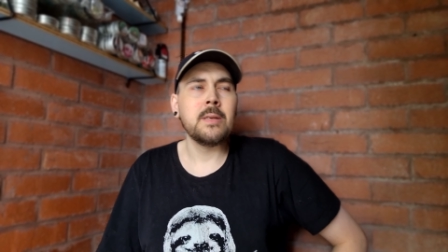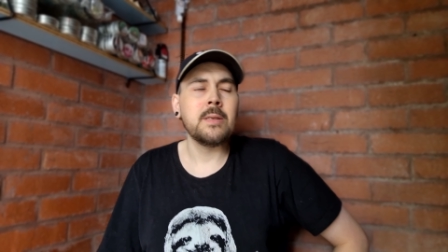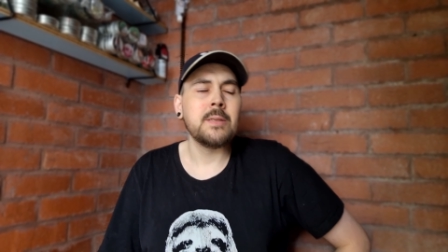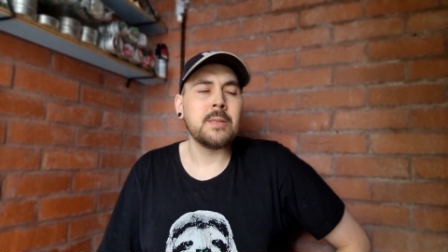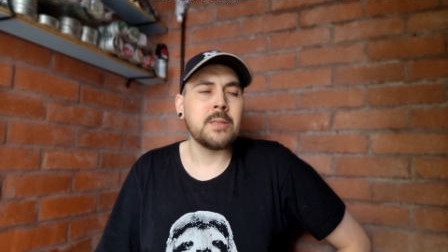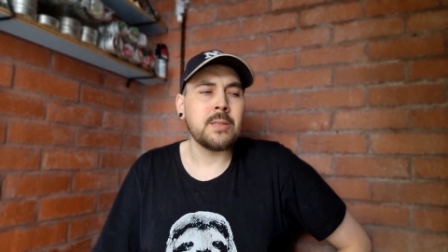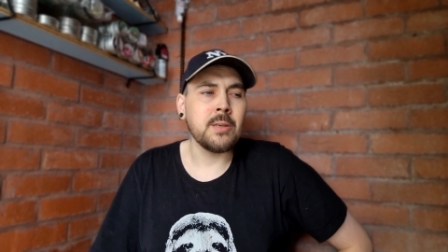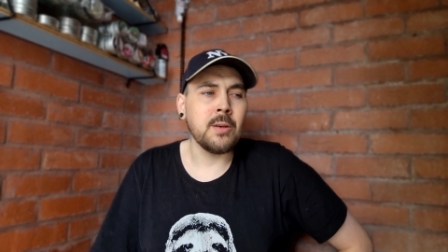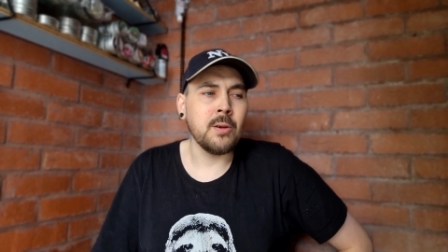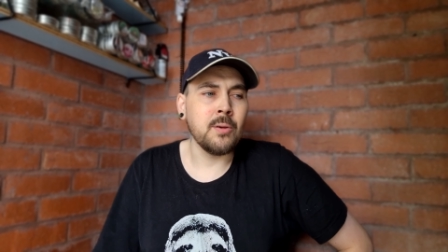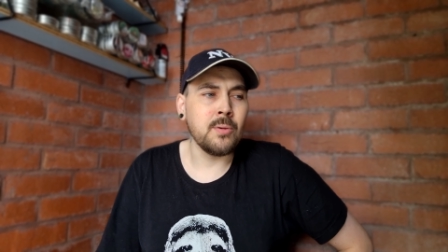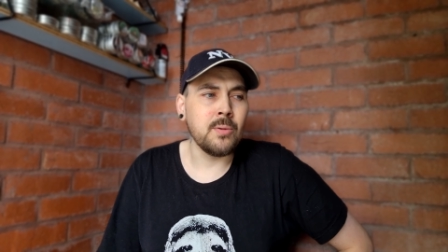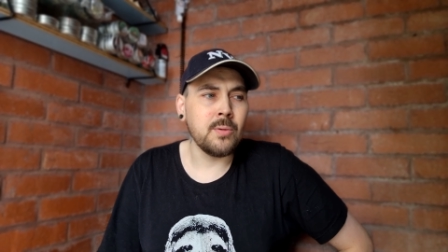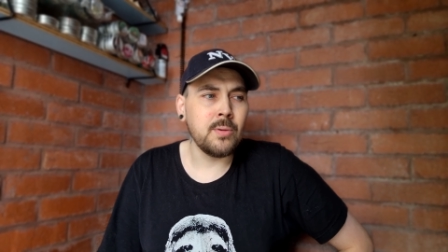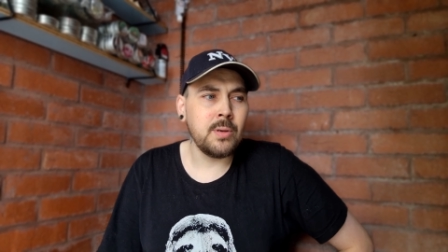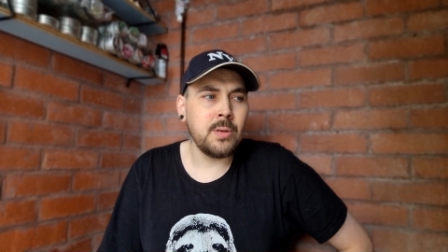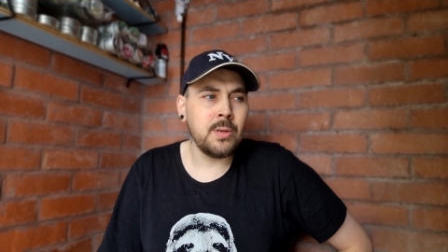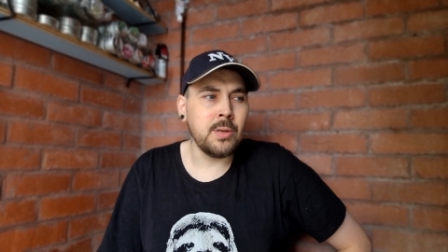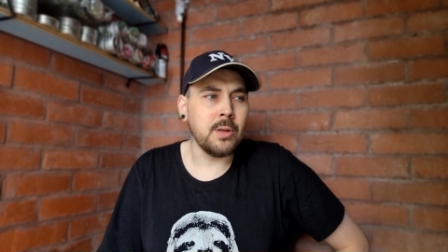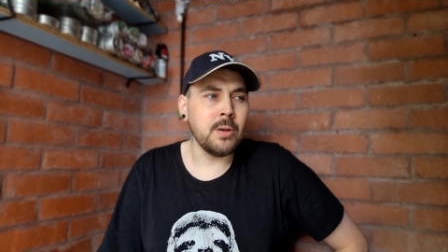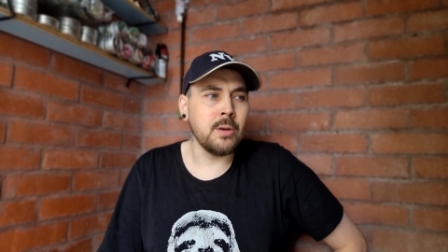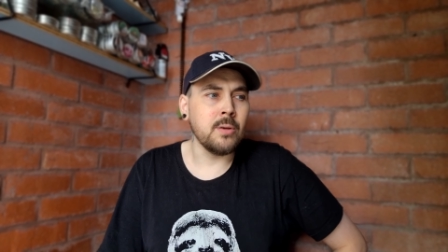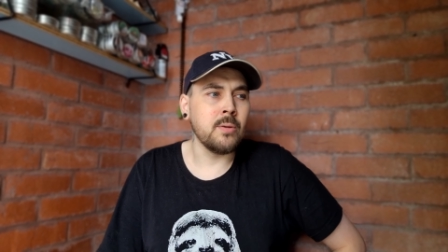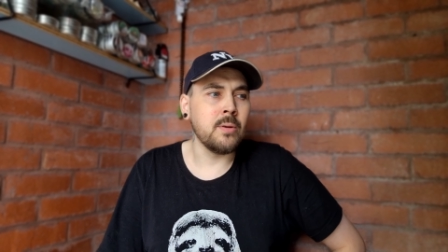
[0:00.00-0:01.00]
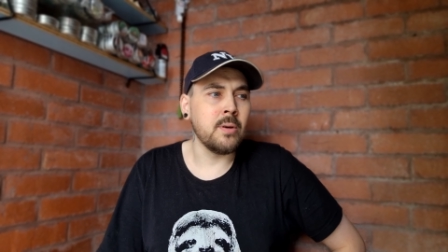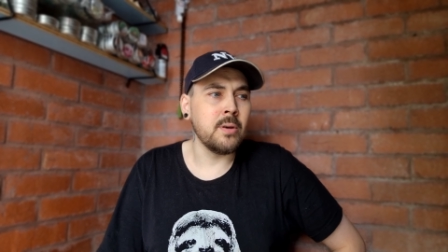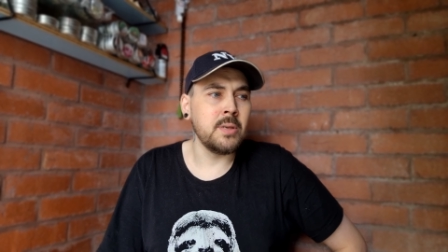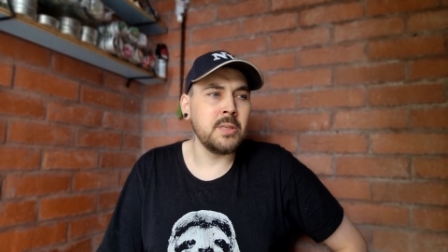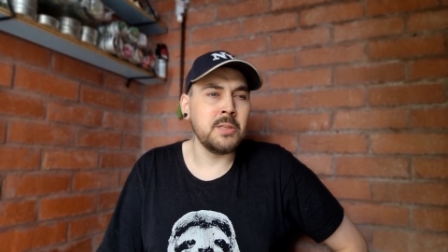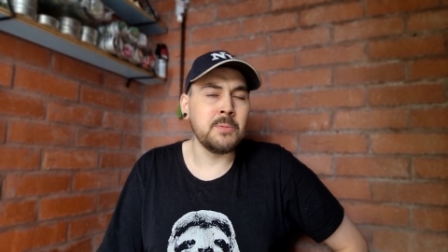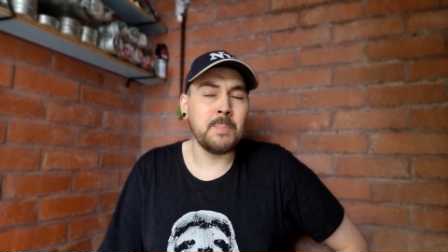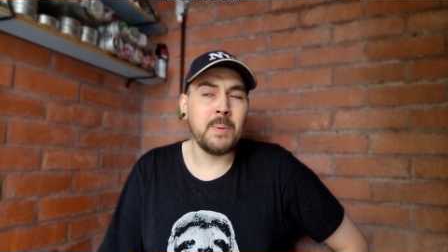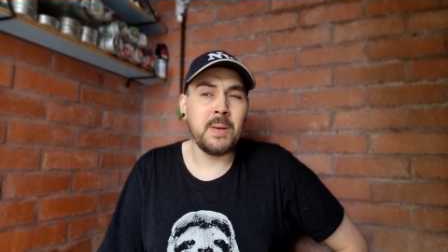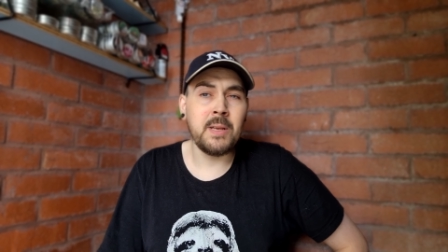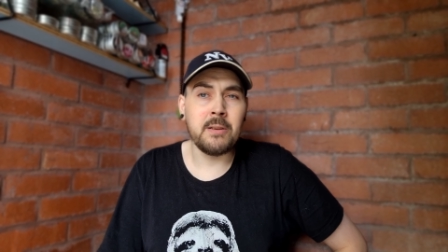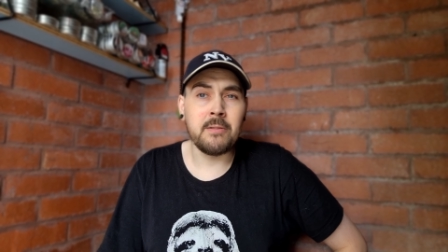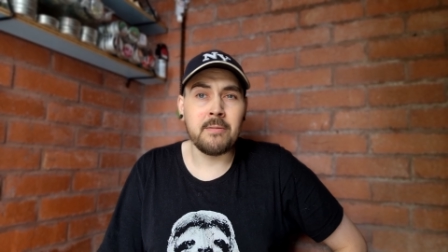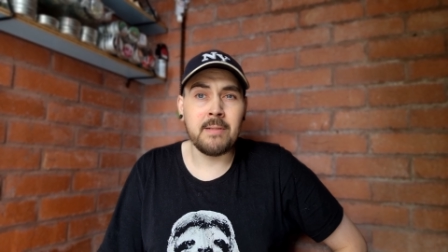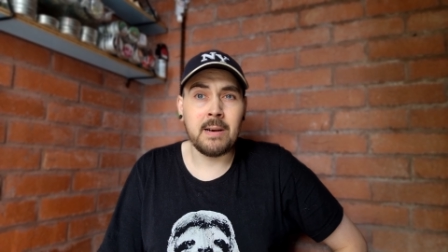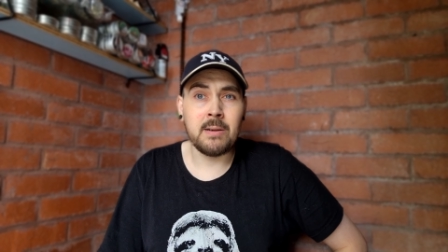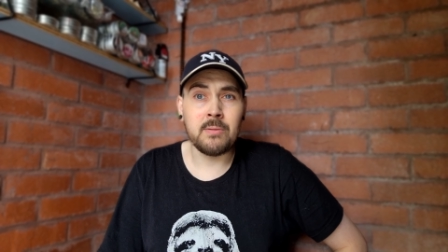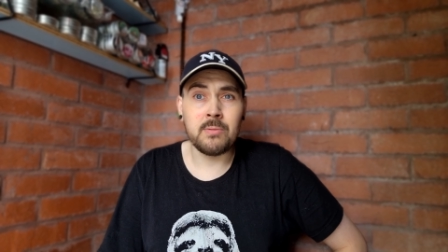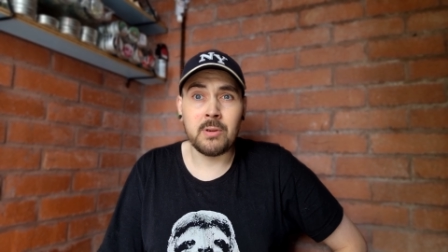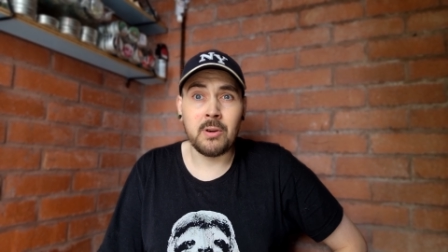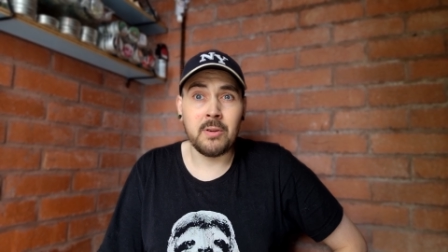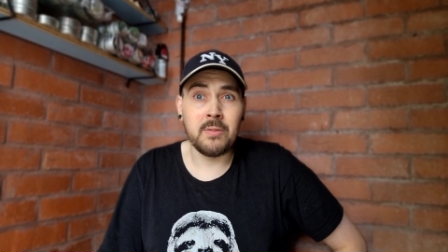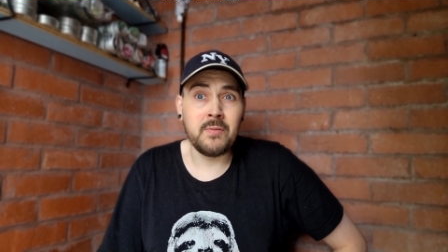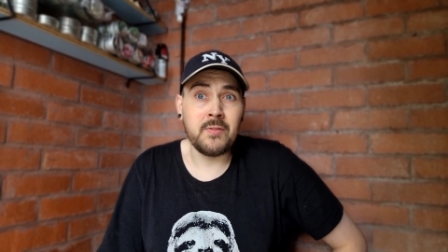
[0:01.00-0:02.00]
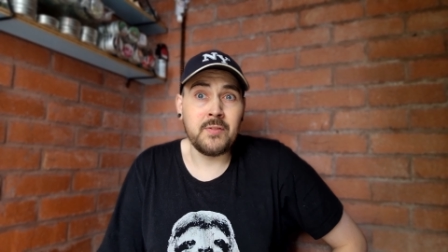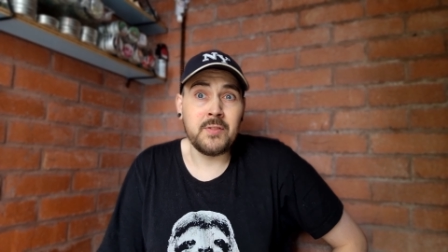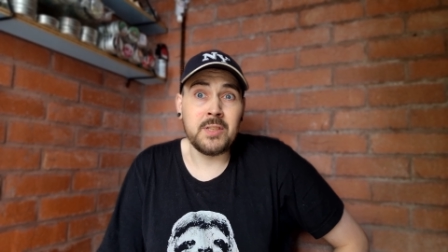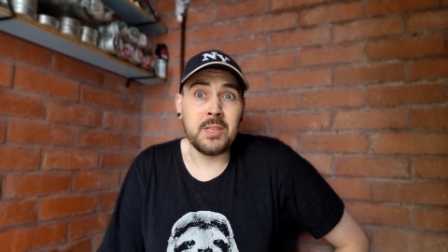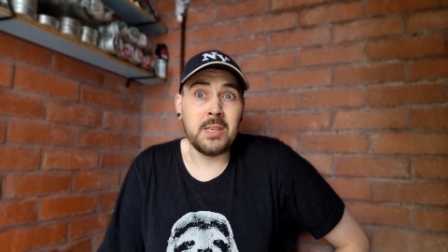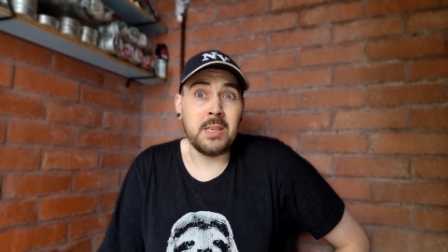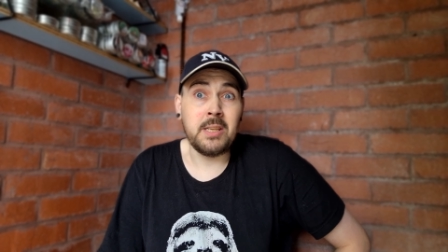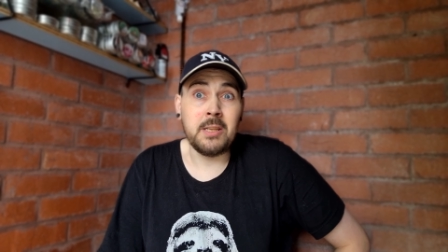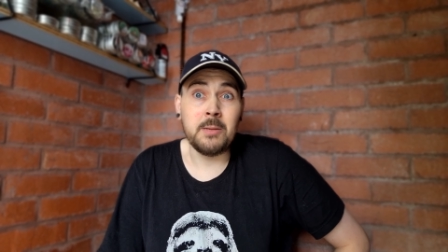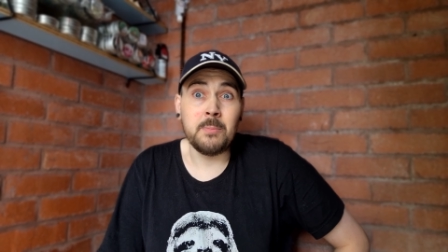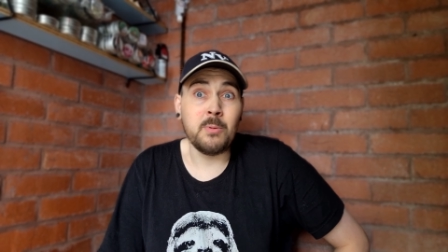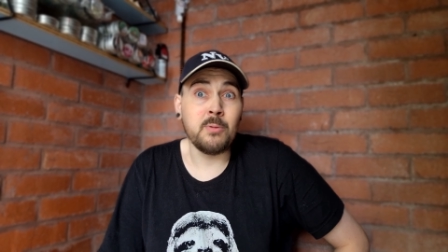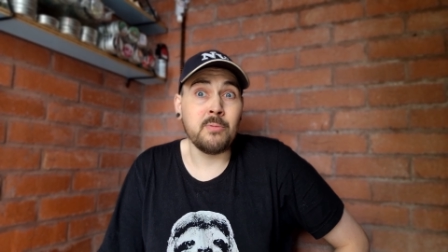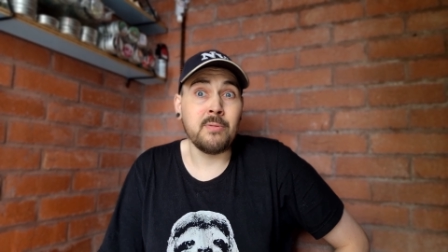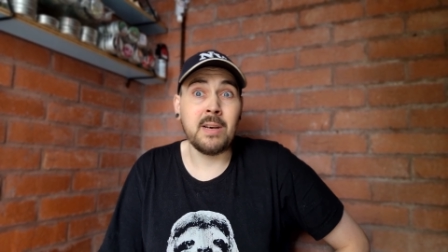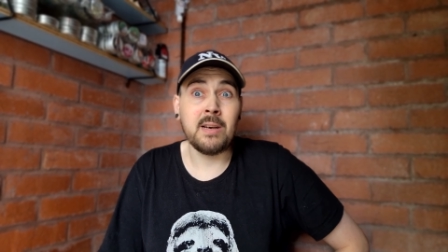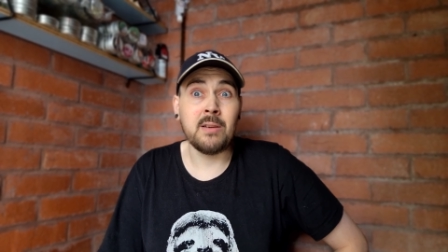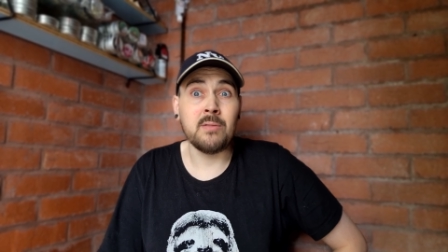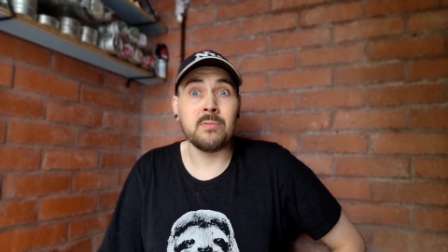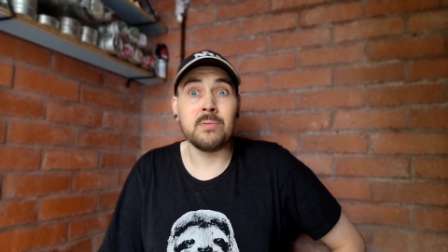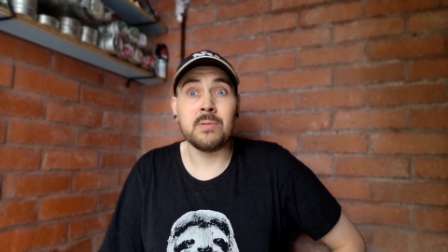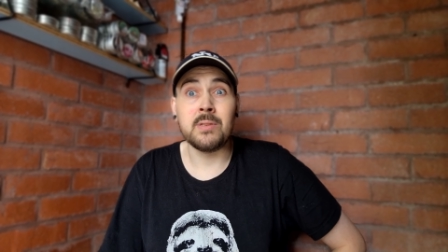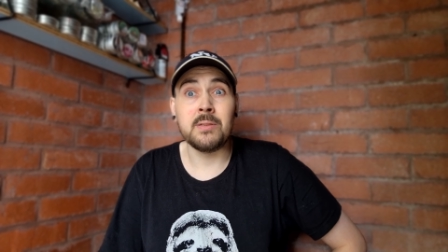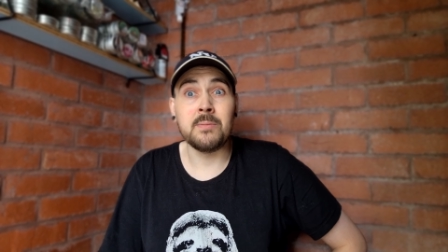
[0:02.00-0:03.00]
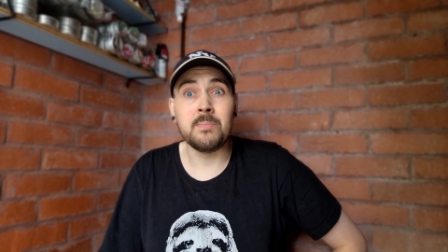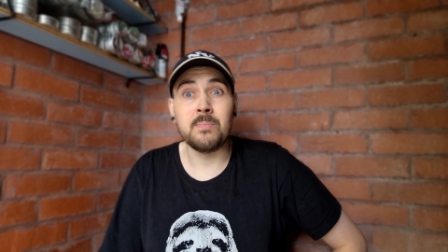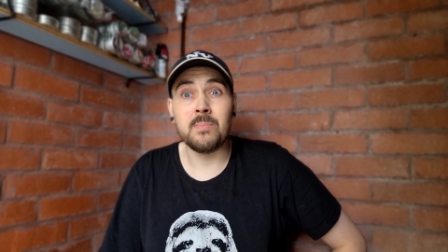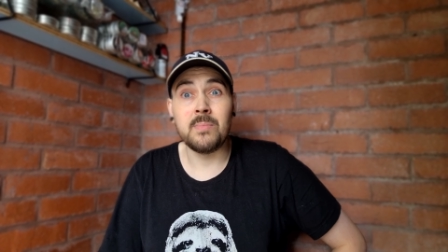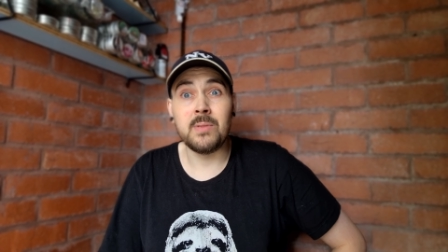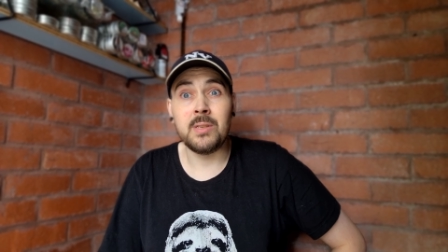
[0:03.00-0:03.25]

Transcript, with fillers: So, you know, he's been around, I've seen him around, and,